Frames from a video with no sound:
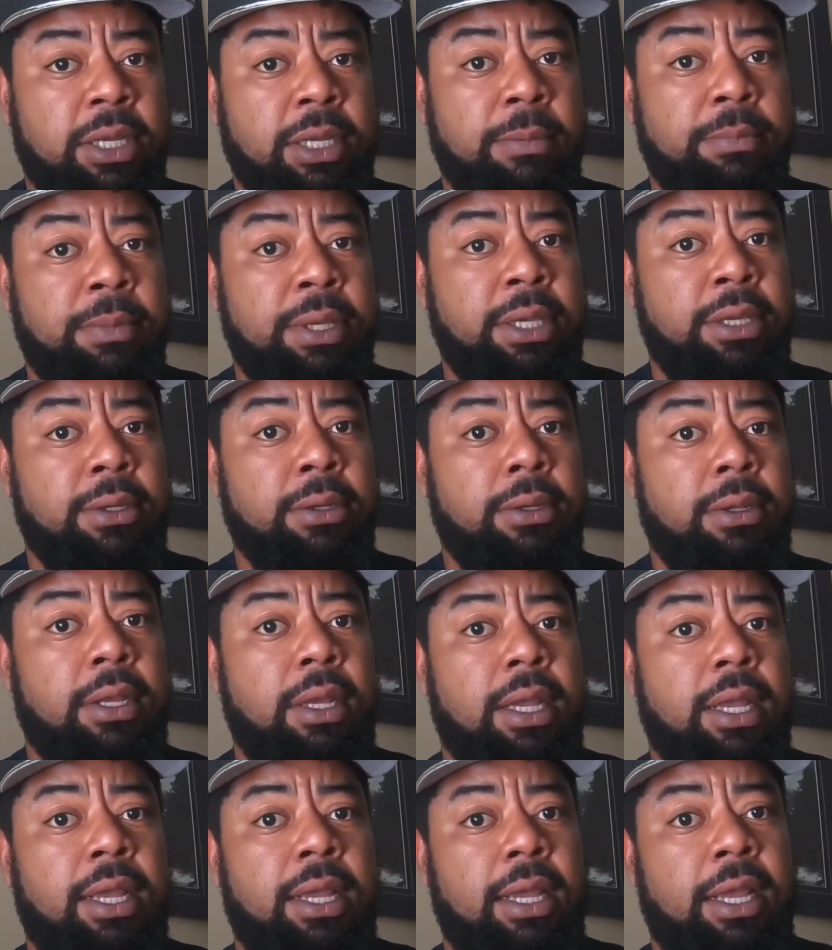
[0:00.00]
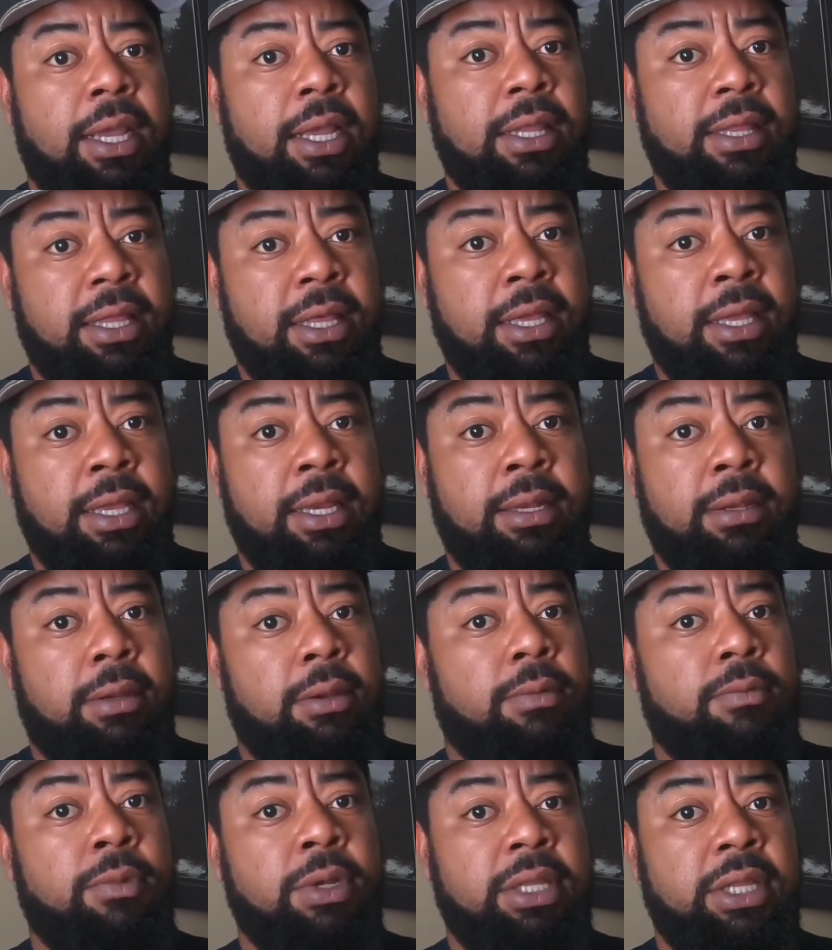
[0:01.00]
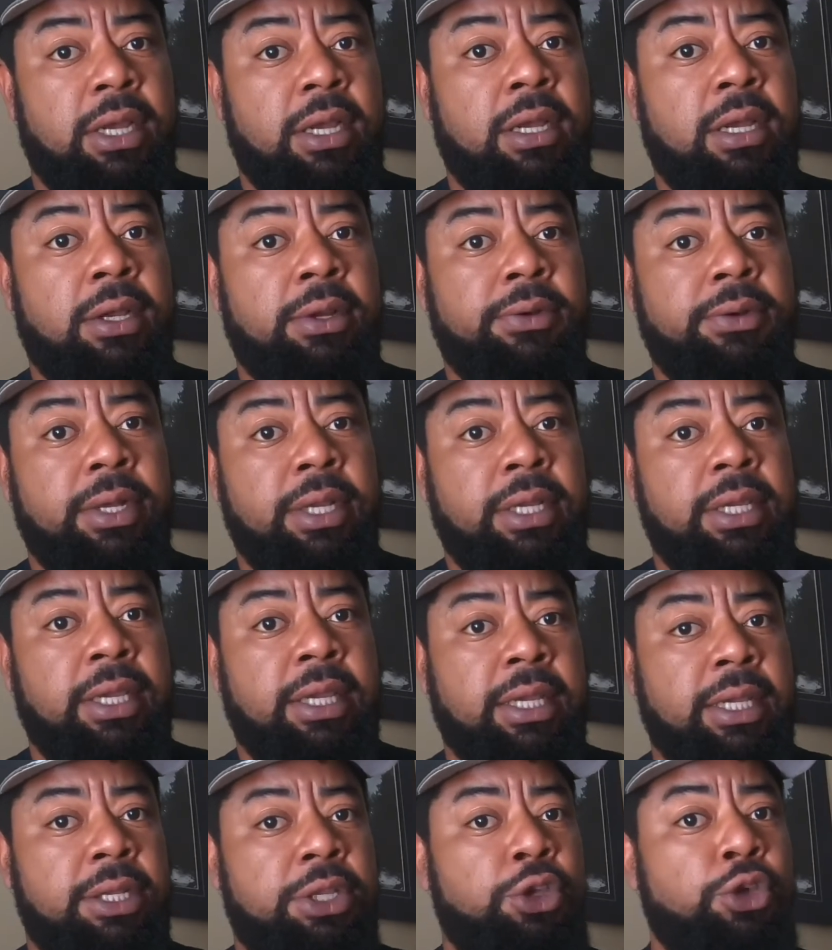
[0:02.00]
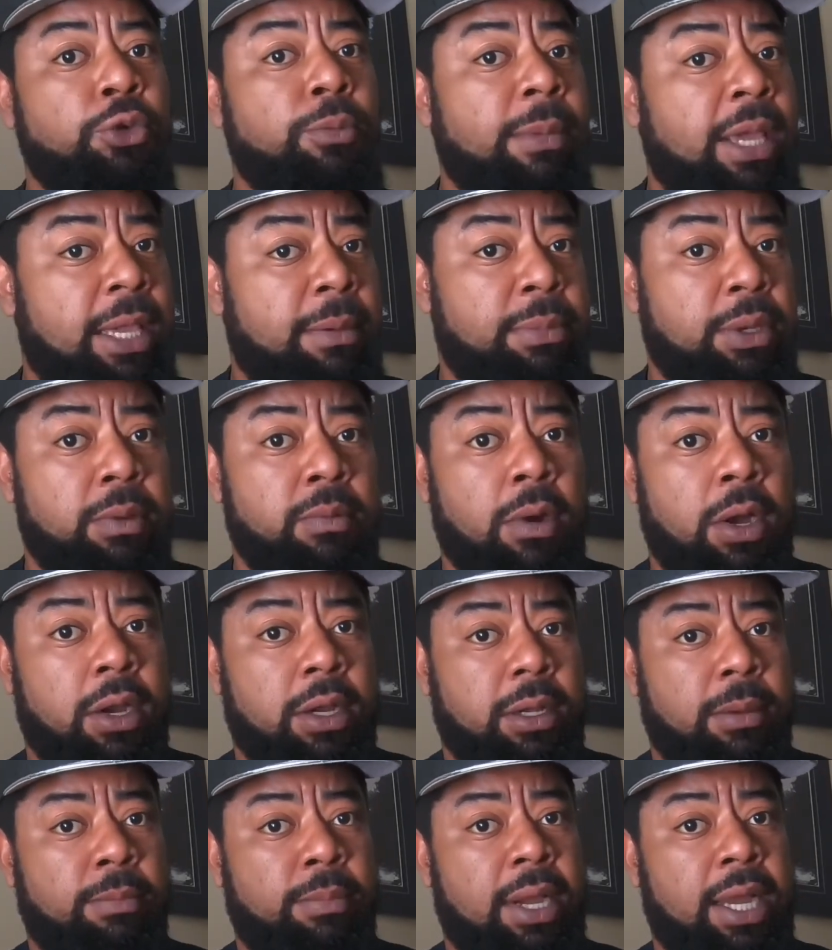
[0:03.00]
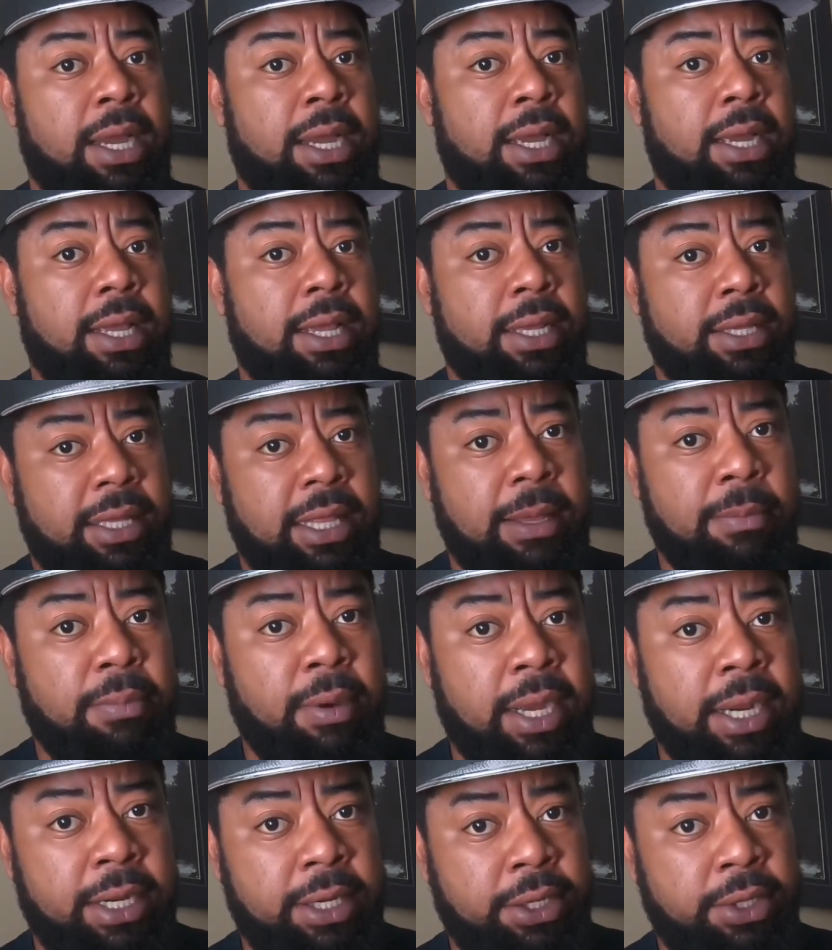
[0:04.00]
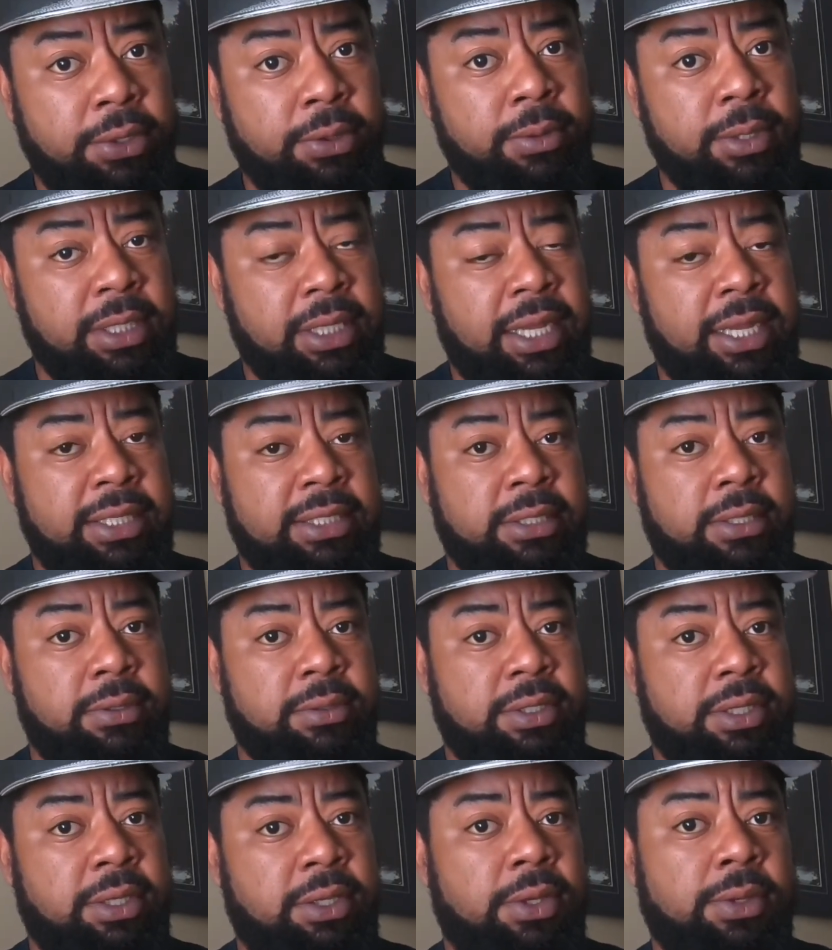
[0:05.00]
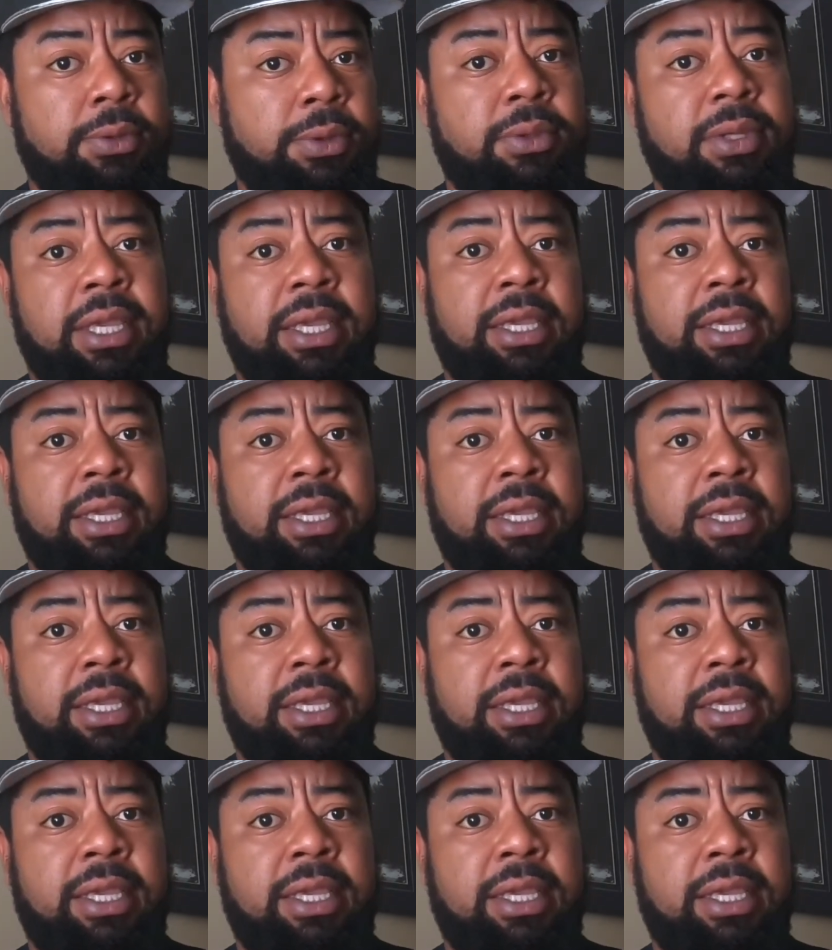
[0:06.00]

and then when they're hungry again, you may be walking by and they bite you and latch onto you. They carry,